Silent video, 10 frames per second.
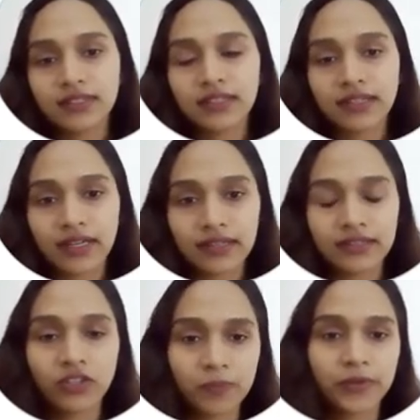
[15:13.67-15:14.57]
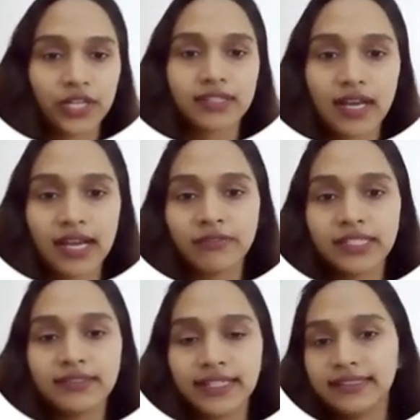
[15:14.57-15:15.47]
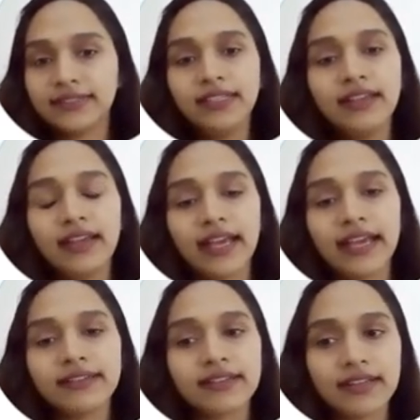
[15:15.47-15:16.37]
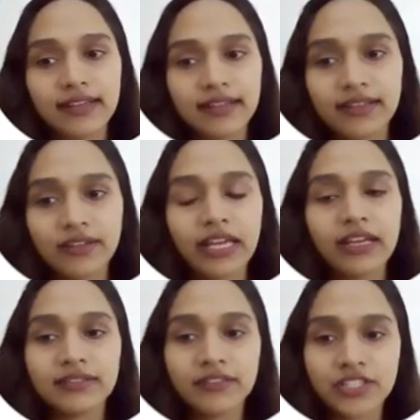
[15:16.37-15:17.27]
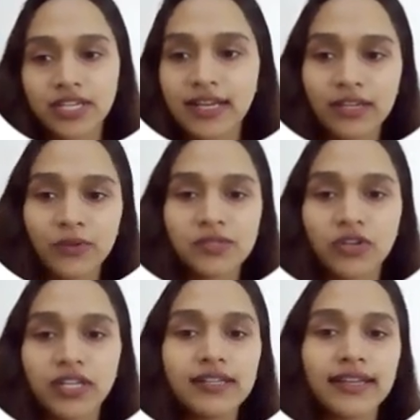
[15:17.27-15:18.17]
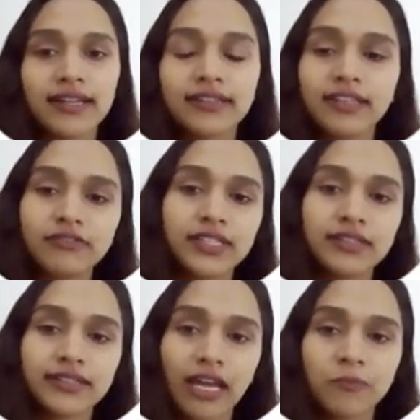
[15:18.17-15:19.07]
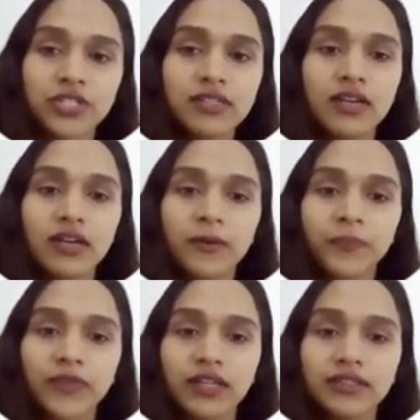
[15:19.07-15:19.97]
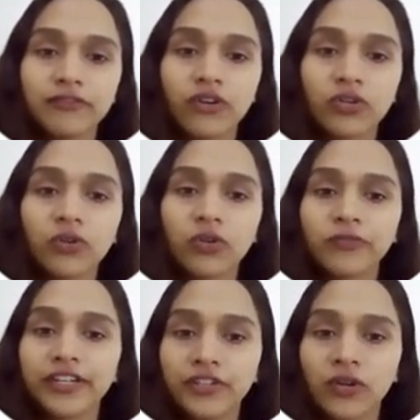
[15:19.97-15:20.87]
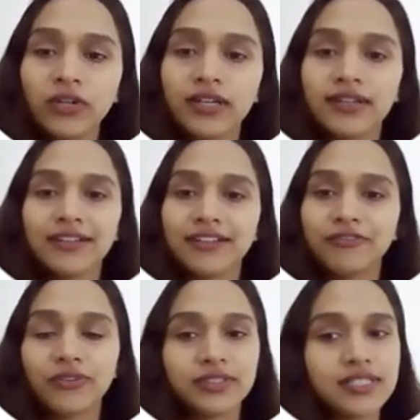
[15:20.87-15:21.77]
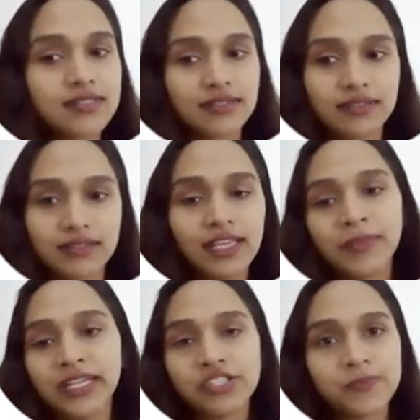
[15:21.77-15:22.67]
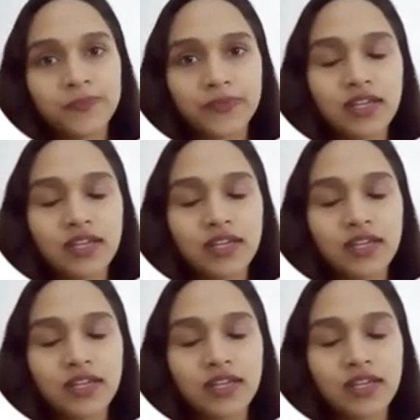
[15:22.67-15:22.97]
dot product I1, T3, and the vision language model can give the caption, the photo of a dog for this image.